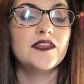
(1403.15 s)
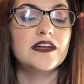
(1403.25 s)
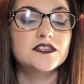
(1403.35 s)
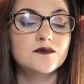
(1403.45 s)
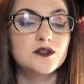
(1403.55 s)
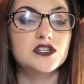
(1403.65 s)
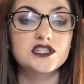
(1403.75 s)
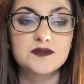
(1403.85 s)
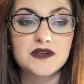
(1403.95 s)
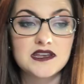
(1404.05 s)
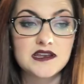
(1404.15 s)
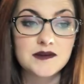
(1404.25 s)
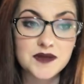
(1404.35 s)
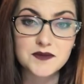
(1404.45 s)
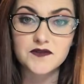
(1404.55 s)
That's from the judge's opinion in
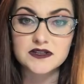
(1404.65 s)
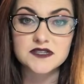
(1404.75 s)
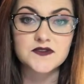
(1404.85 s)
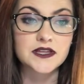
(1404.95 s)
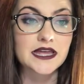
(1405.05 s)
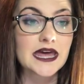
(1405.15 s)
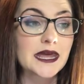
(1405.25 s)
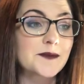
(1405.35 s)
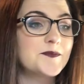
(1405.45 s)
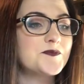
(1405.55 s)
People versus Ferlinghetti.